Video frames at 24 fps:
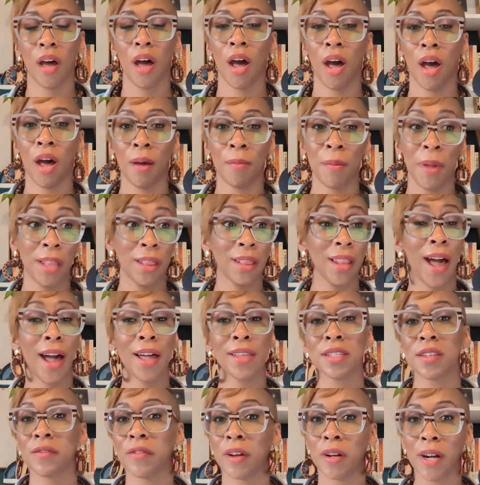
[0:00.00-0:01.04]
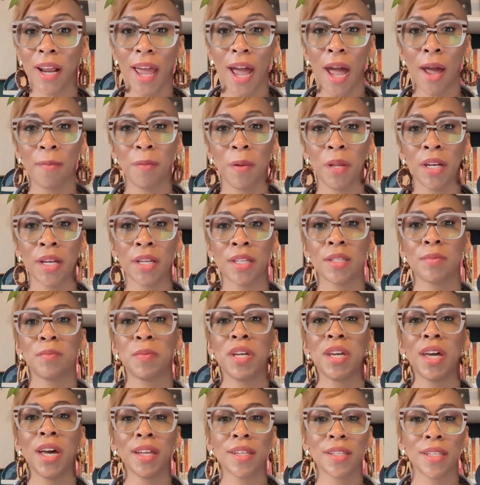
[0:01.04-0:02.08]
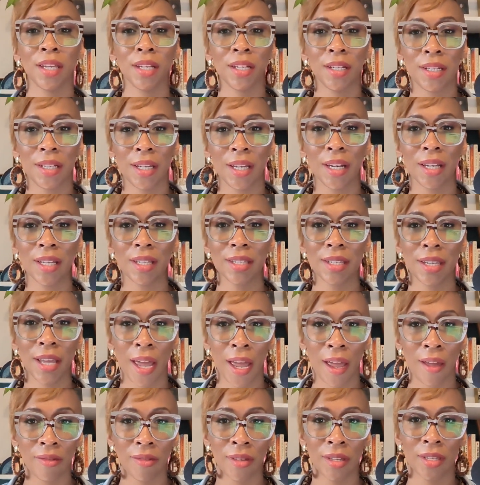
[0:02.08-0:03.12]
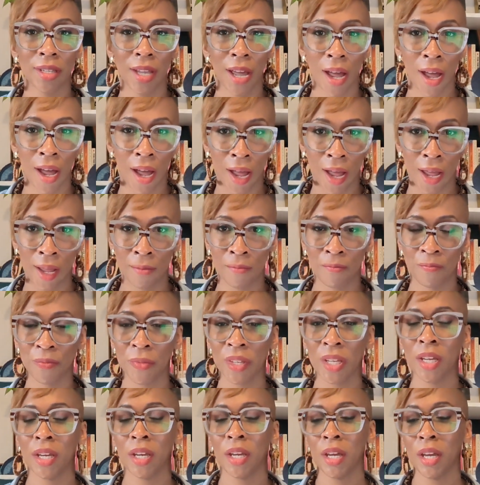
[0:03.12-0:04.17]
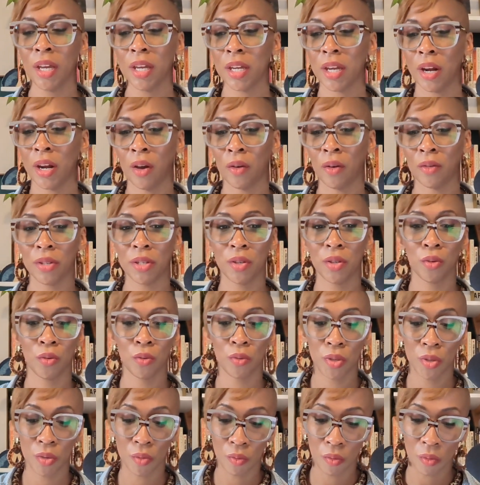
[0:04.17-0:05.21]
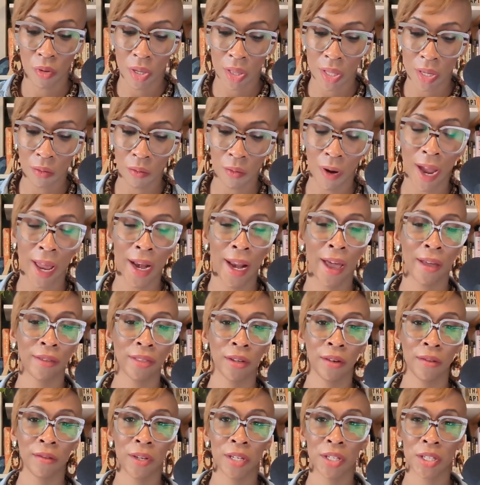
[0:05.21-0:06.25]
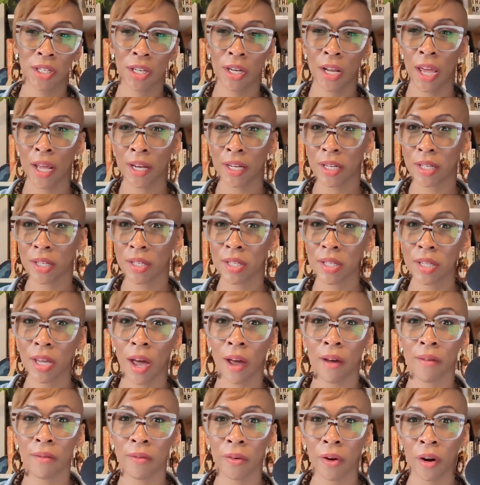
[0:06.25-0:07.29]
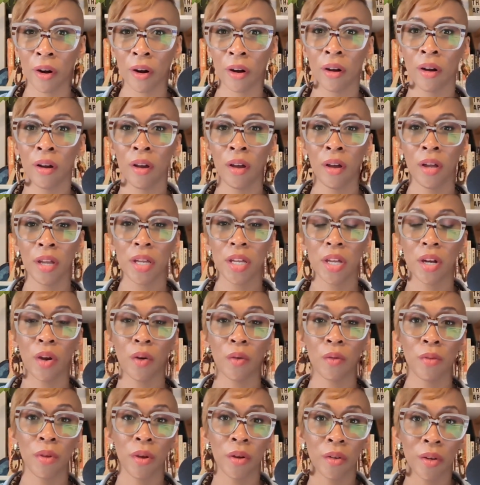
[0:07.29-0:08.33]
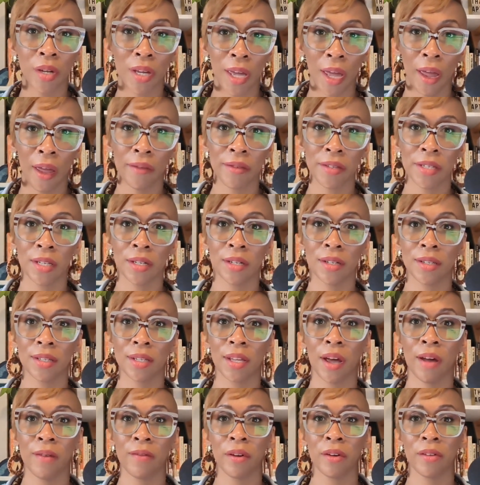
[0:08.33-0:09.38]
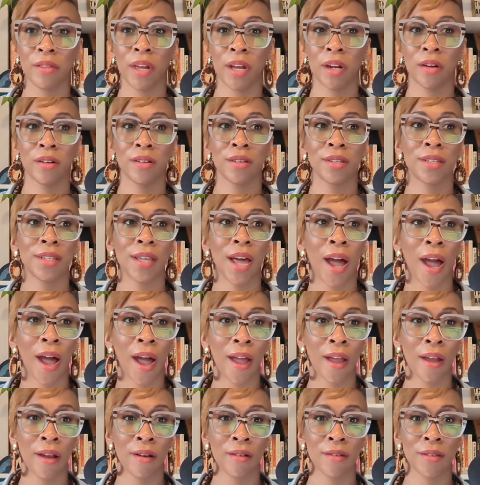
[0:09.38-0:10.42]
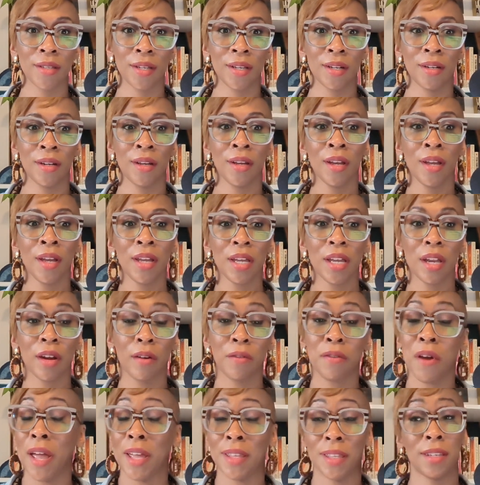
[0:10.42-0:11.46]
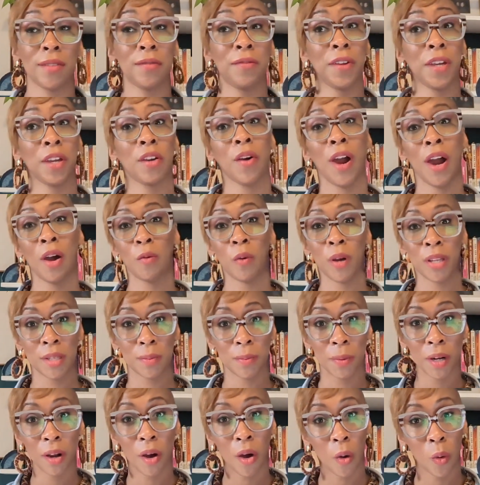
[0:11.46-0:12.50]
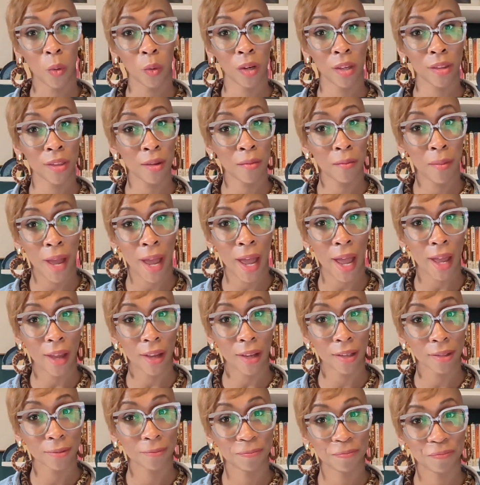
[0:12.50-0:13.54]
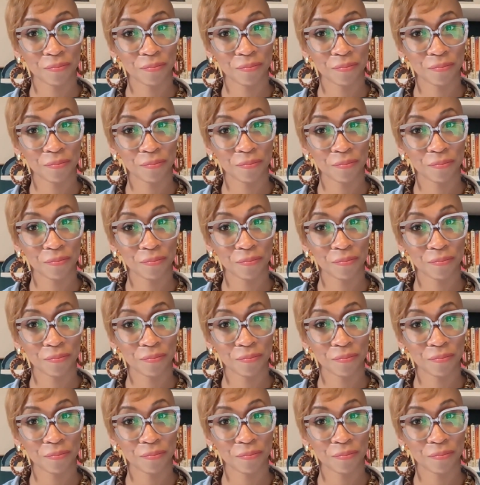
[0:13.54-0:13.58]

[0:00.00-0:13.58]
and lots of unhappiness because they didn't take the time, to really write out their vision and discover, their gifts and discover their desires and to figure out what's been holding them back.